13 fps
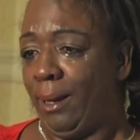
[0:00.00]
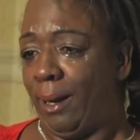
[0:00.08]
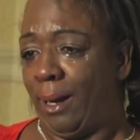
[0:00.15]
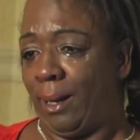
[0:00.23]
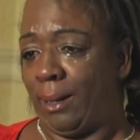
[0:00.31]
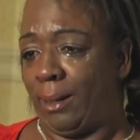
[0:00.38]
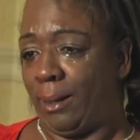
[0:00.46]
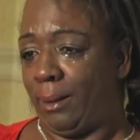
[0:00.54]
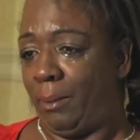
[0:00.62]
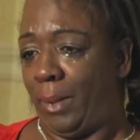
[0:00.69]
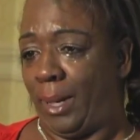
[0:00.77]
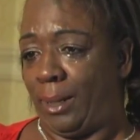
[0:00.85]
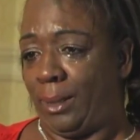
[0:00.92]
I
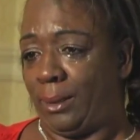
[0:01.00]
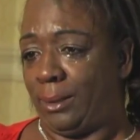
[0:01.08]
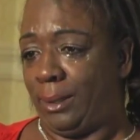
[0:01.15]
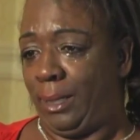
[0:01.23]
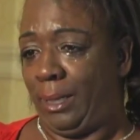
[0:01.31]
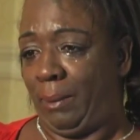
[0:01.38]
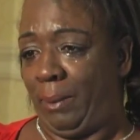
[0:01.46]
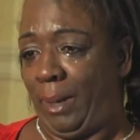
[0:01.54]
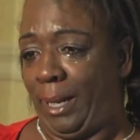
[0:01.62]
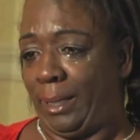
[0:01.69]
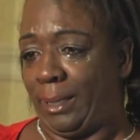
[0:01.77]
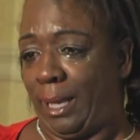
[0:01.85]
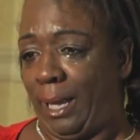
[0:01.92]
couldn't bear to see him
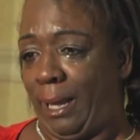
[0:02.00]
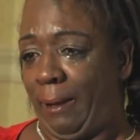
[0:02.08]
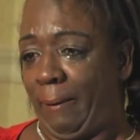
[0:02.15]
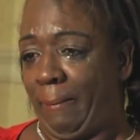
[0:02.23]
like that.